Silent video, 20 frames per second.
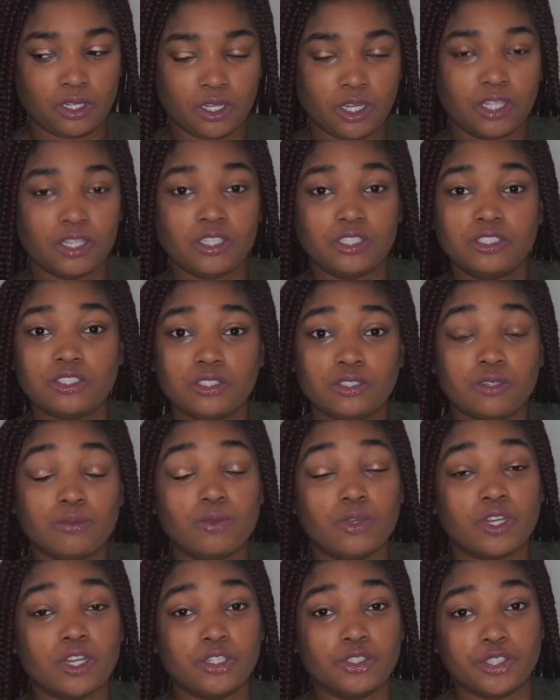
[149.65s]
at least three
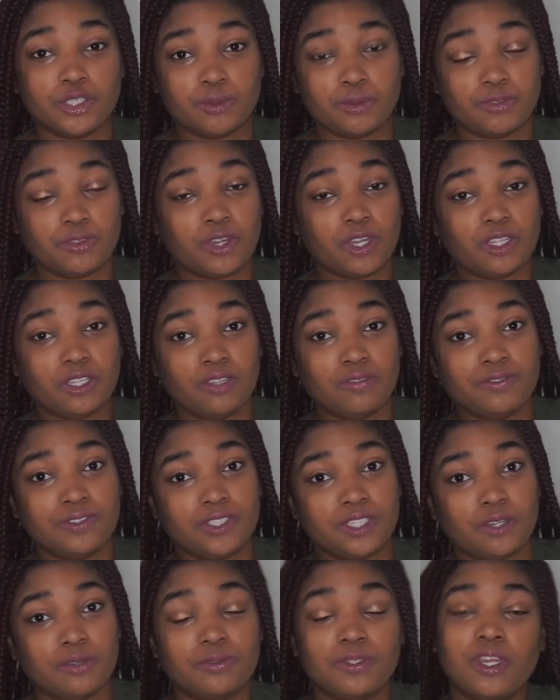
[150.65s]
more countries before I leave,
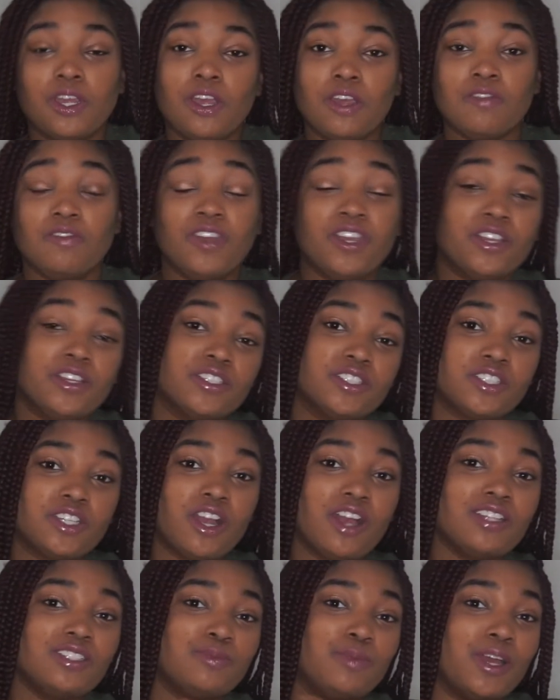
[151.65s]
so fingers
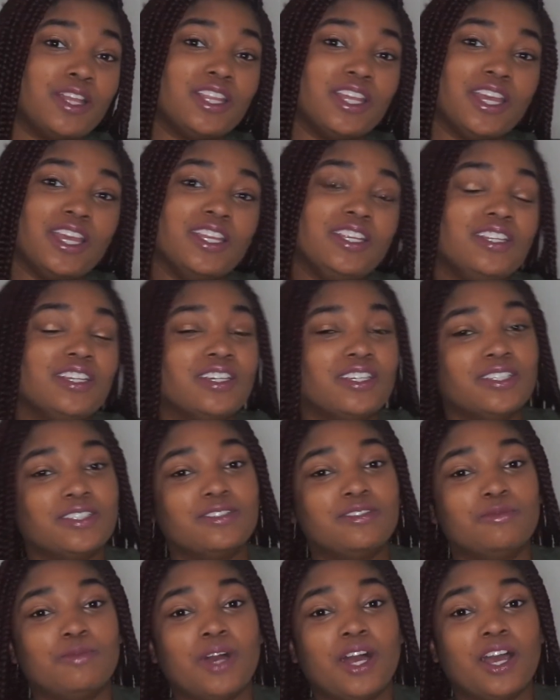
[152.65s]
crossed by the end
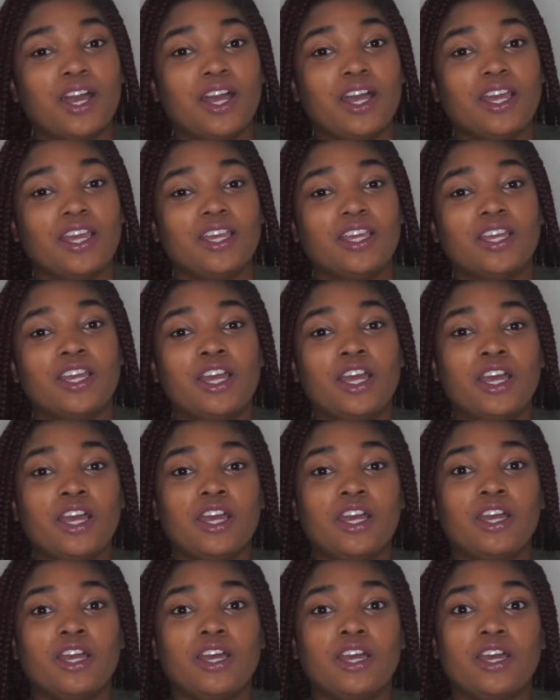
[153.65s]
of my
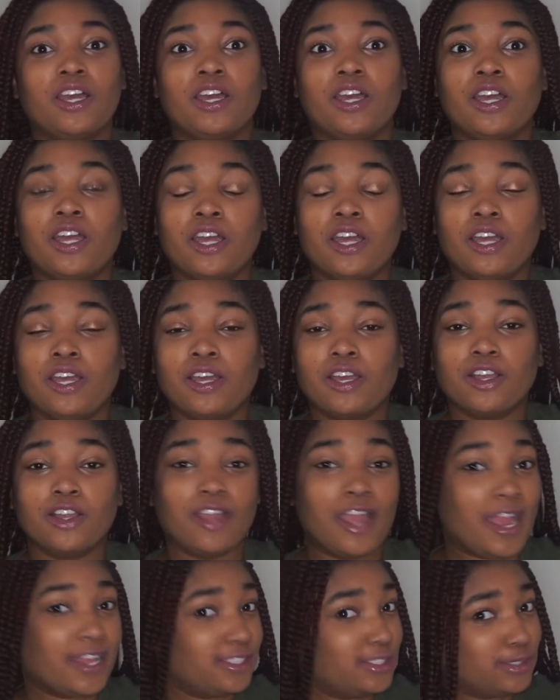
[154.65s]

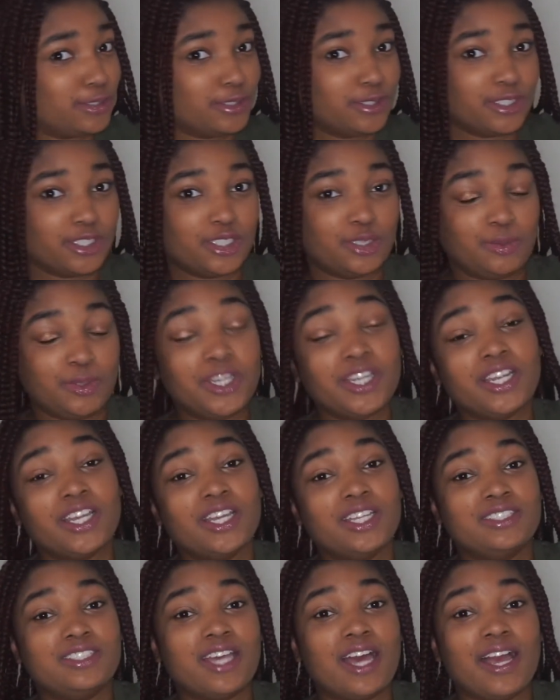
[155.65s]
grad school
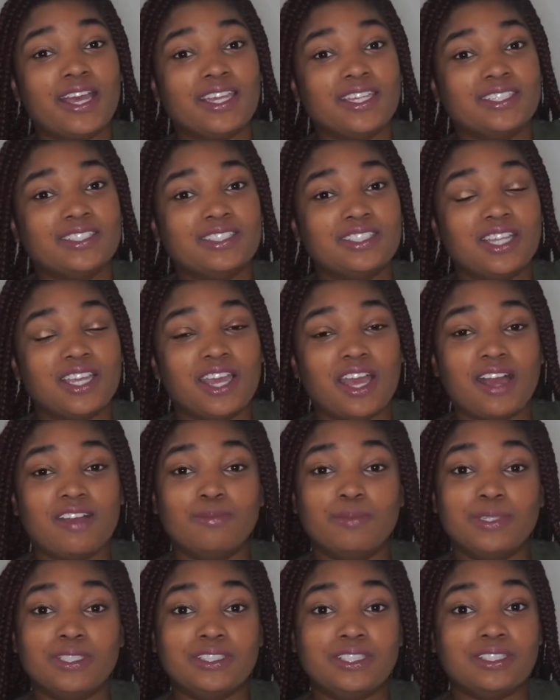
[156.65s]
experience, I can say
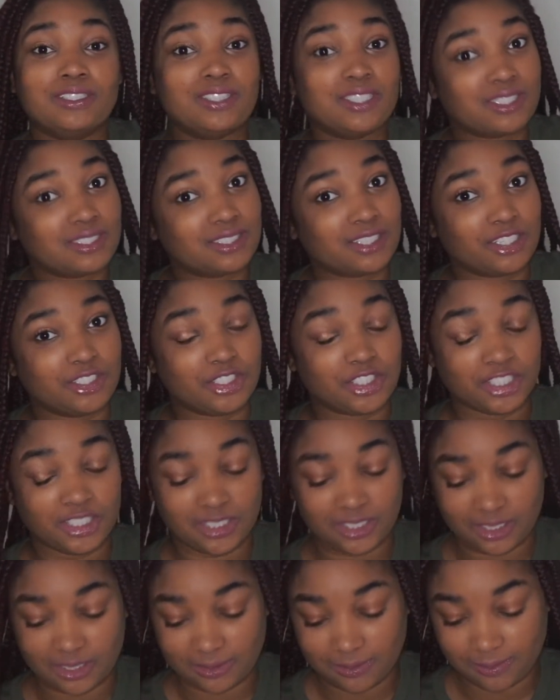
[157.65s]
I've been to six
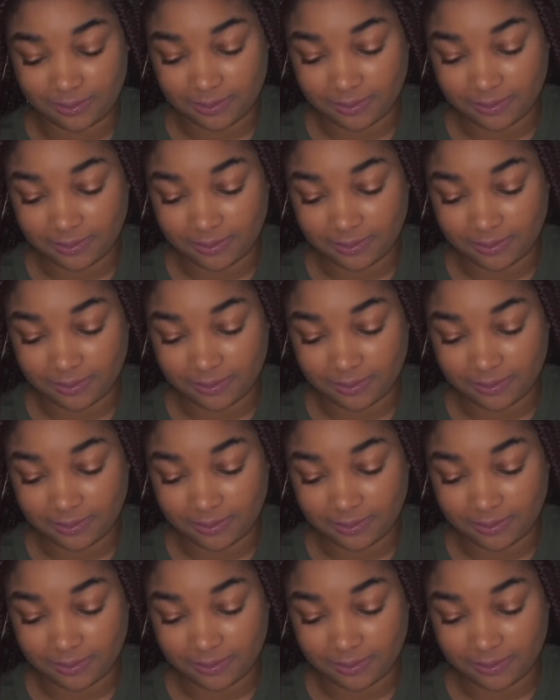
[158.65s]
countries.